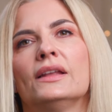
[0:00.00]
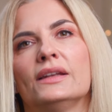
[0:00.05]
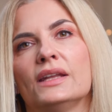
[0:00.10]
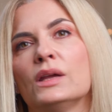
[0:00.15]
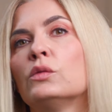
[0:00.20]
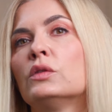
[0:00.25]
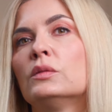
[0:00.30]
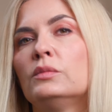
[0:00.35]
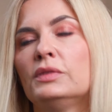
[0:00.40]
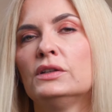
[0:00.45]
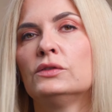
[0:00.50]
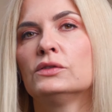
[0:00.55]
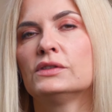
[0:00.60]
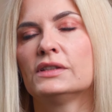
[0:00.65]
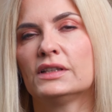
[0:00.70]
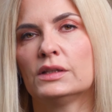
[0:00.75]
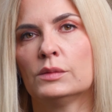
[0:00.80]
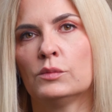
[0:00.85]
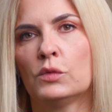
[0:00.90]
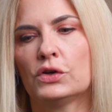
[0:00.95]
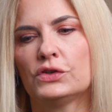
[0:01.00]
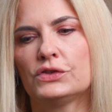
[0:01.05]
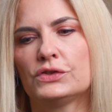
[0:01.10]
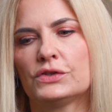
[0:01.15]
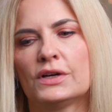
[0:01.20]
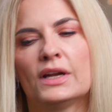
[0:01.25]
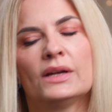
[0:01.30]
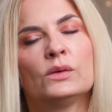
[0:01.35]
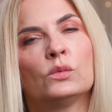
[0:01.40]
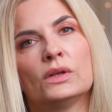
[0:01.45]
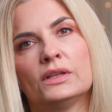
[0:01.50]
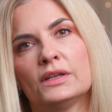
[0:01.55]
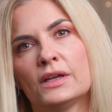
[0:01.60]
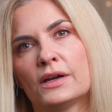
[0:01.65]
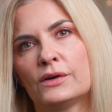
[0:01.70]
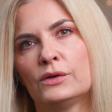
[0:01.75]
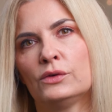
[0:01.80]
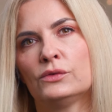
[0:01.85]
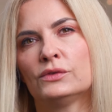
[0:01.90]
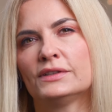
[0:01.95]
they will be losing the moisture, and when they
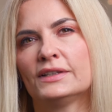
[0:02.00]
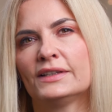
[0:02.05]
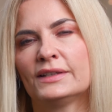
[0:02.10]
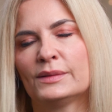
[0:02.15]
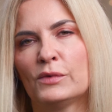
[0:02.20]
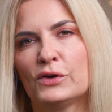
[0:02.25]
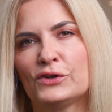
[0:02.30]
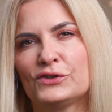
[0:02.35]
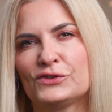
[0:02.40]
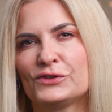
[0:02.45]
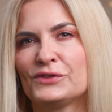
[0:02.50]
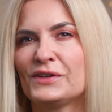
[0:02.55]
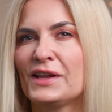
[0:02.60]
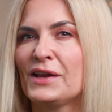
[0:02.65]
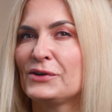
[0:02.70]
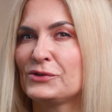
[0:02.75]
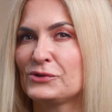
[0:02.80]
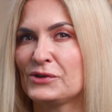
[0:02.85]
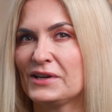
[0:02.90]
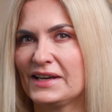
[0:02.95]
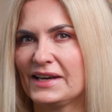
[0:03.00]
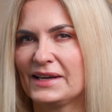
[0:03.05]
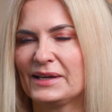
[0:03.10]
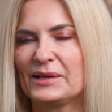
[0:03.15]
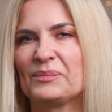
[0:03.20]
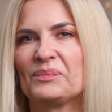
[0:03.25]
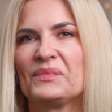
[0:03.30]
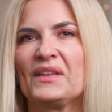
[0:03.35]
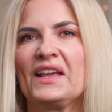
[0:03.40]
are losing the moisture, they are shrinking,